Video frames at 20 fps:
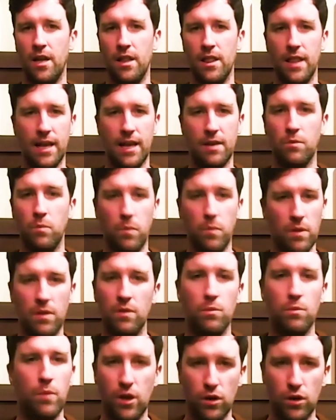Like,
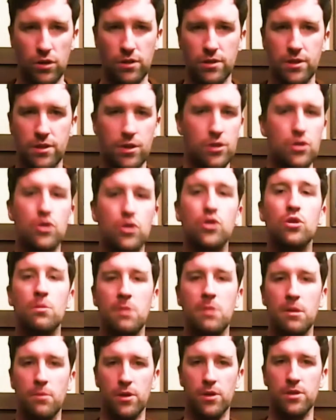we couldn't, because there's so
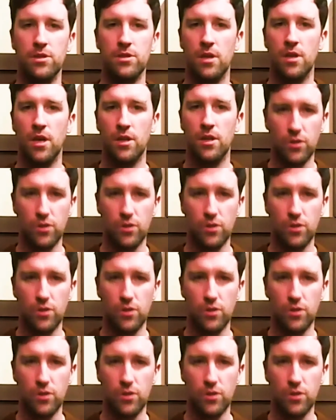many books.